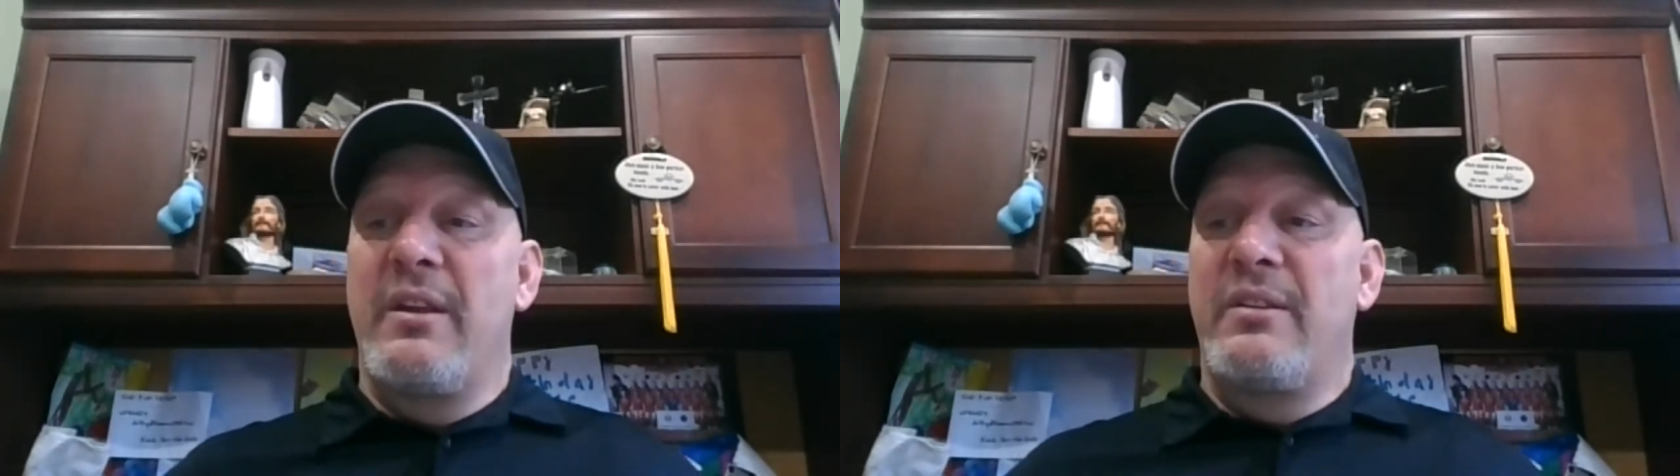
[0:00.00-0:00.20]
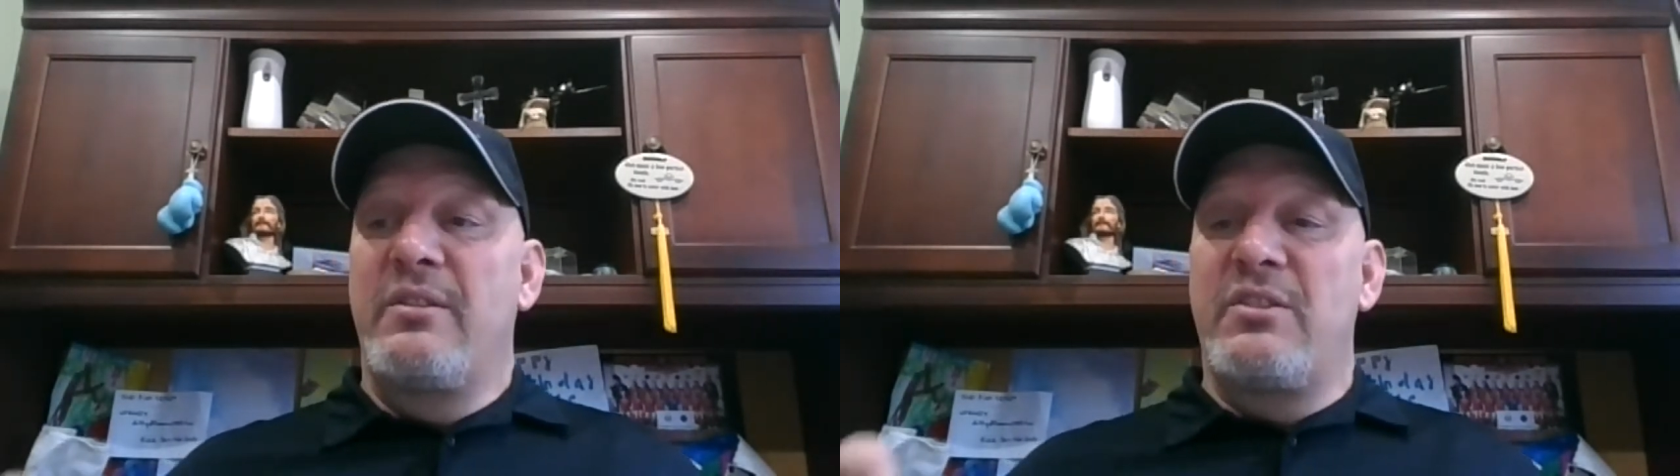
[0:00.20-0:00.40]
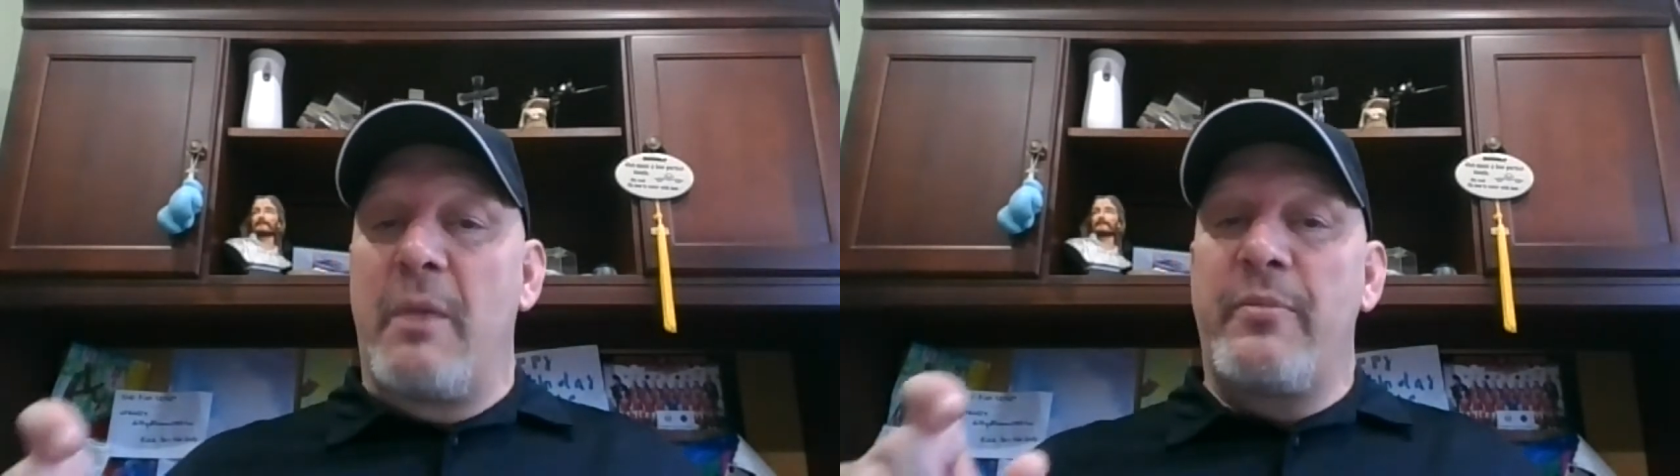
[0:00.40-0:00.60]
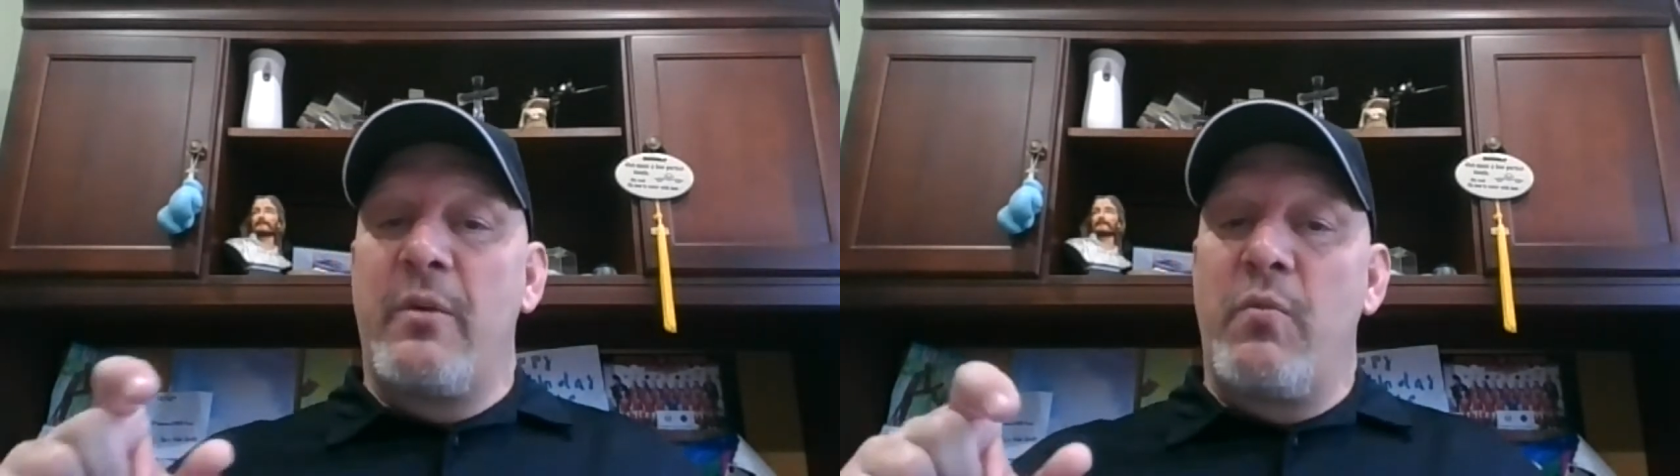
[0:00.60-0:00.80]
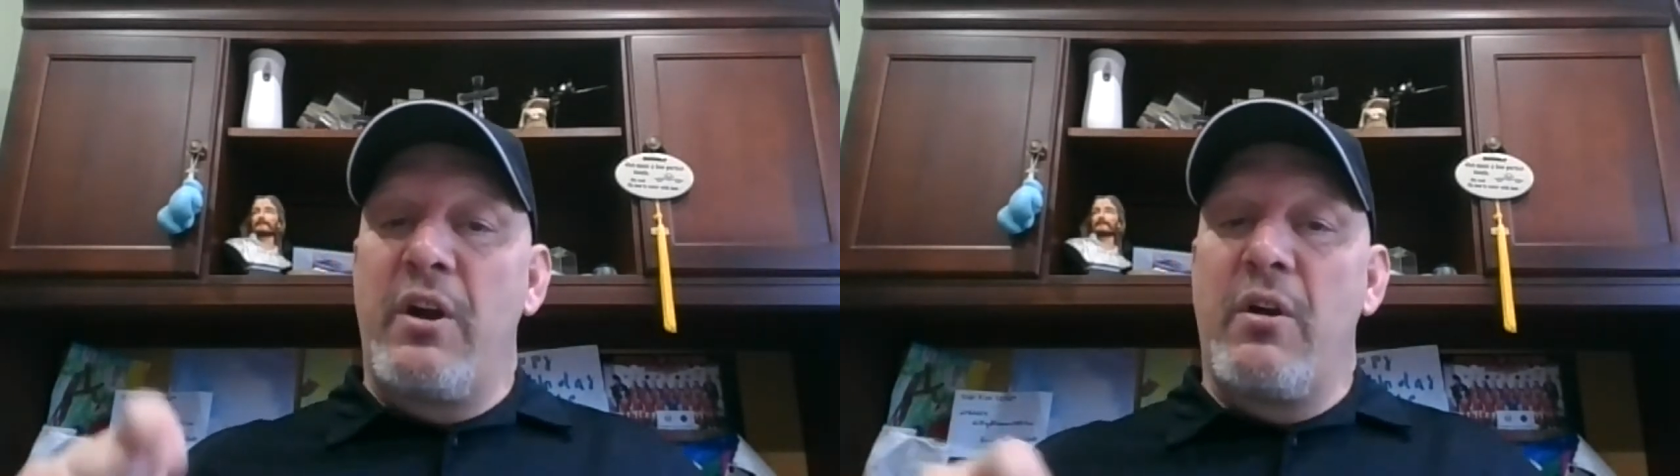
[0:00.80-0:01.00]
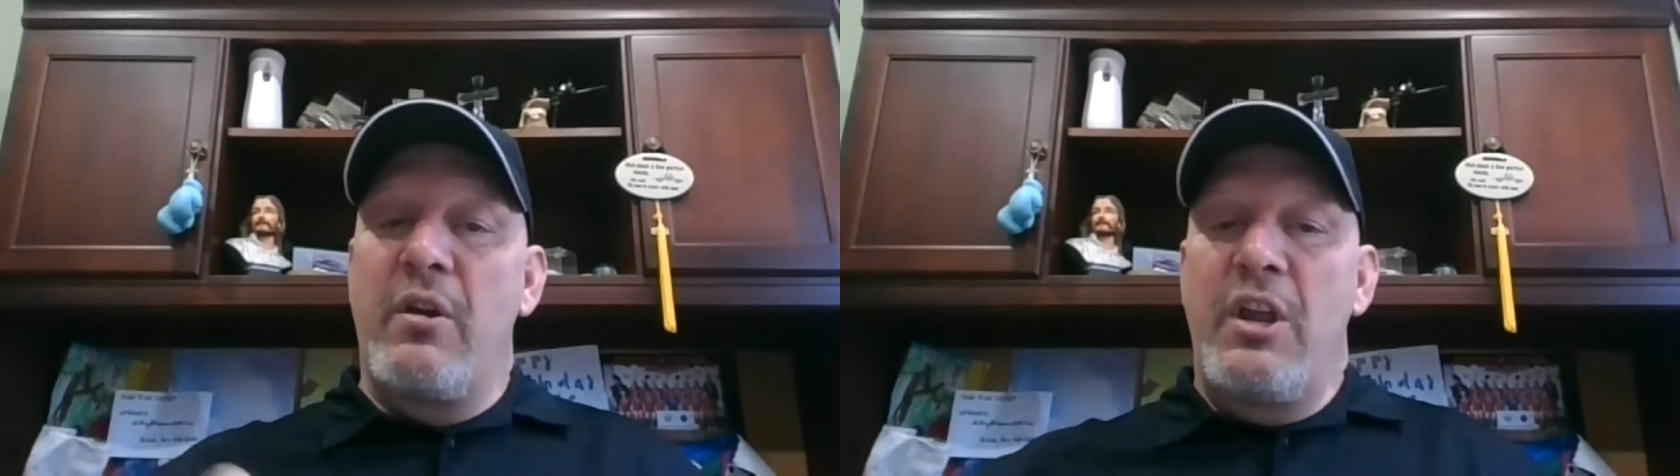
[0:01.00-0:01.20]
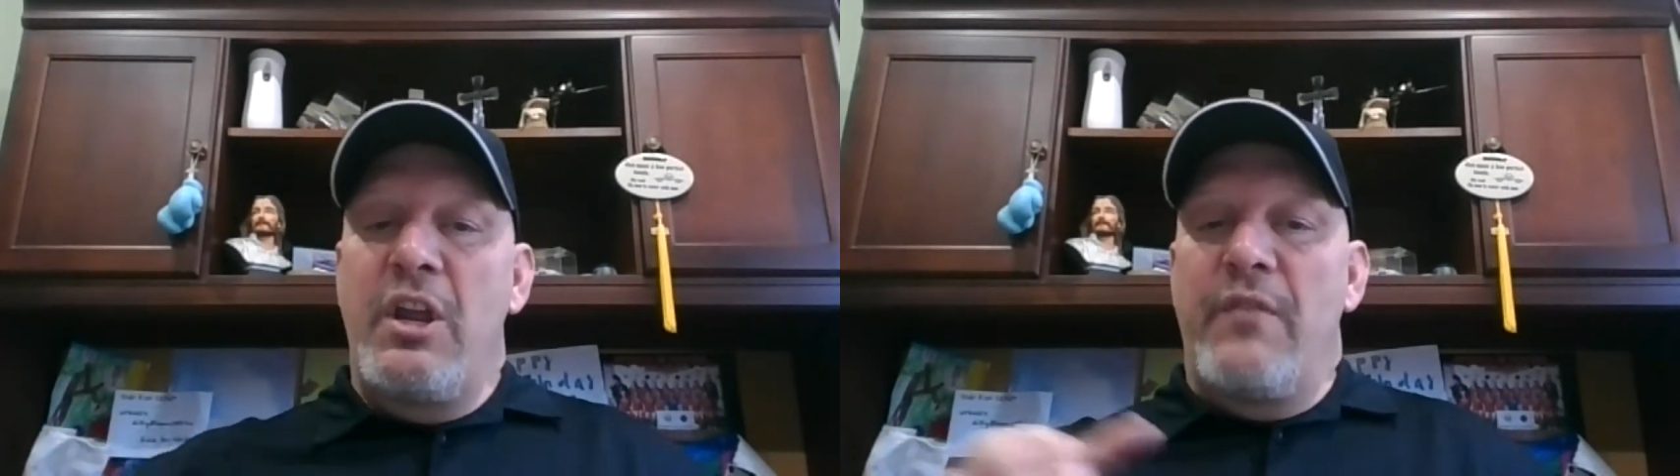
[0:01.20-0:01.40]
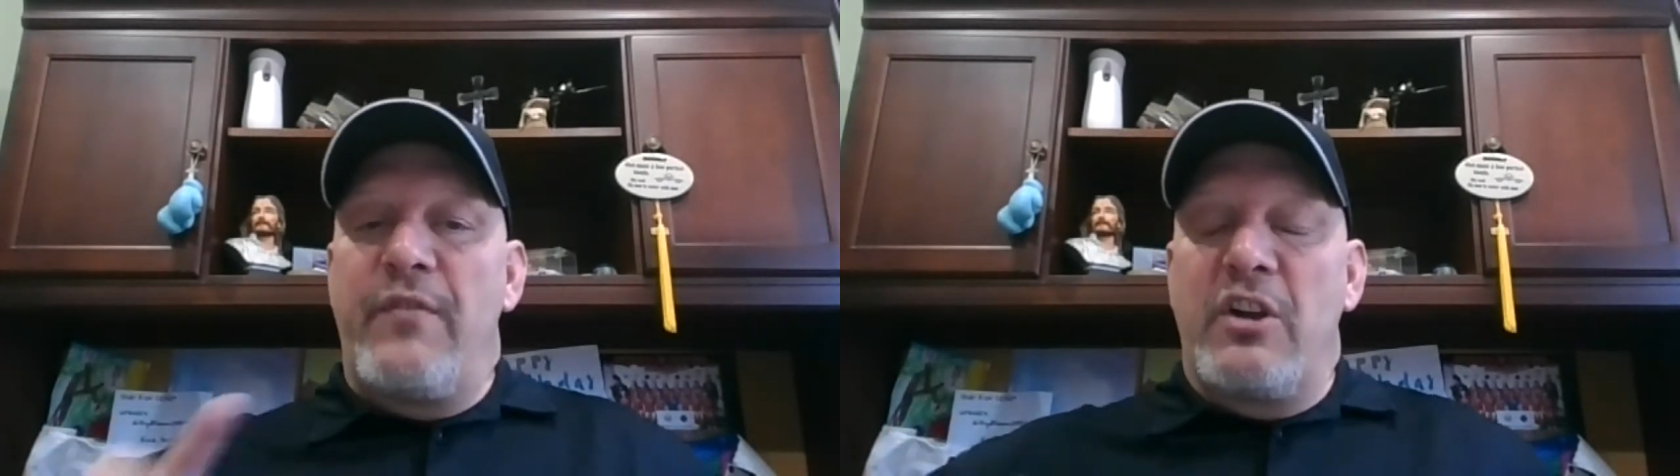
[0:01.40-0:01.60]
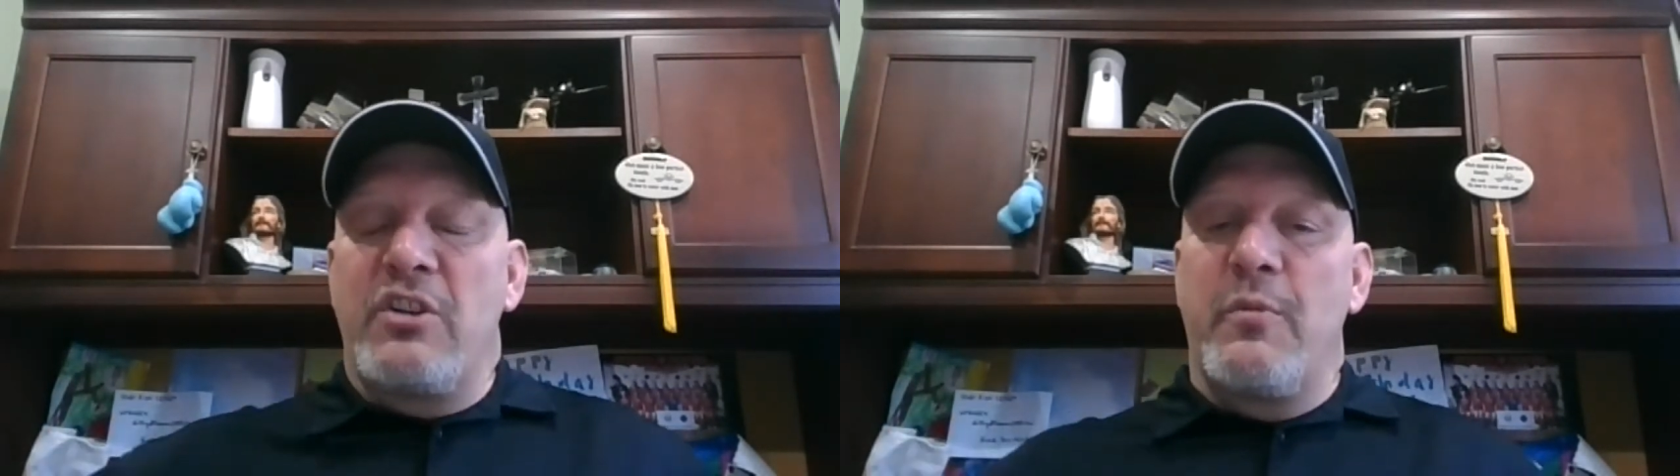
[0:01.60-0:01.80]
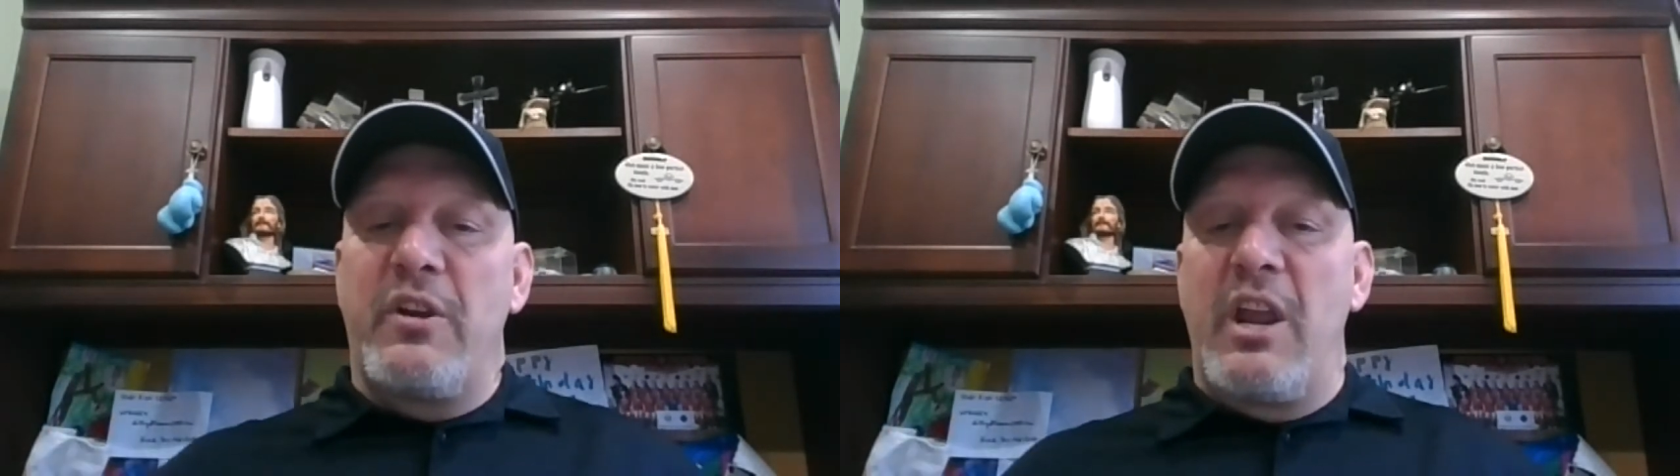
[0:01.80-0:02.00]
something where if a
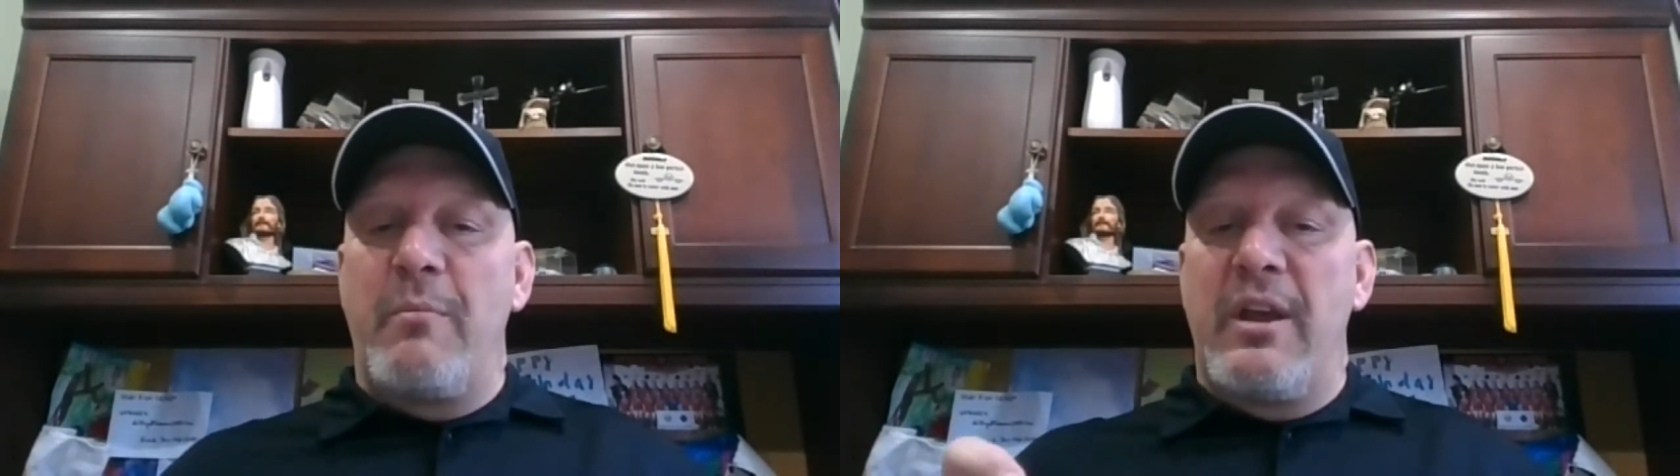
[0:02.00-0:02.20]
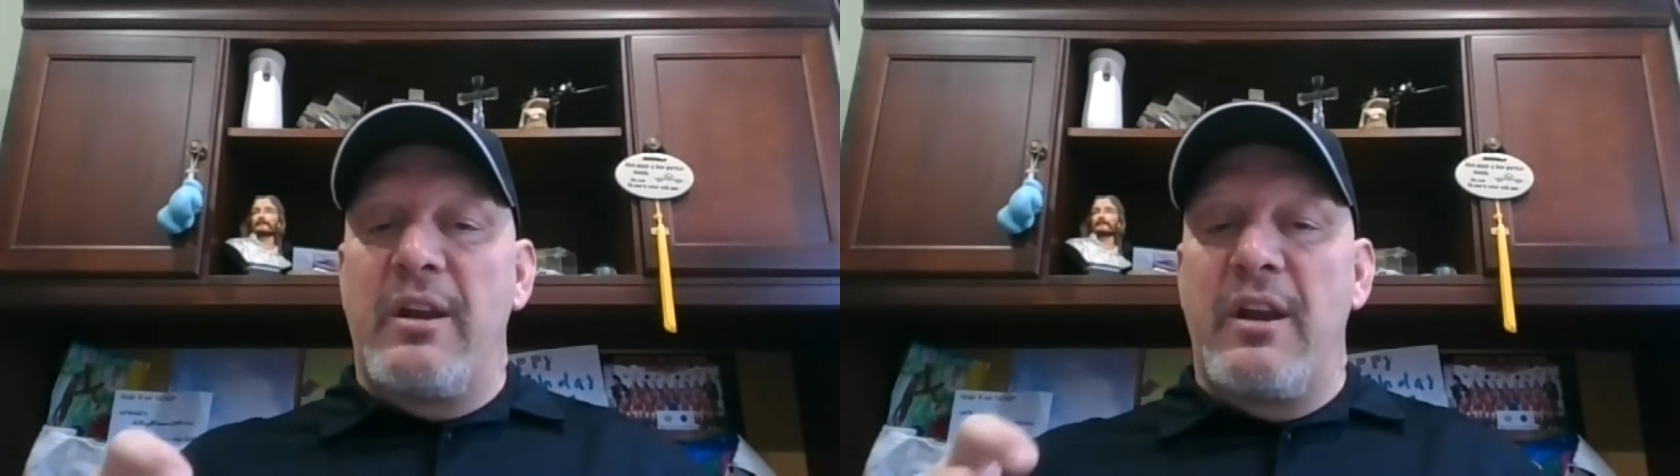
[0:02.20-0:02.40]
customer came in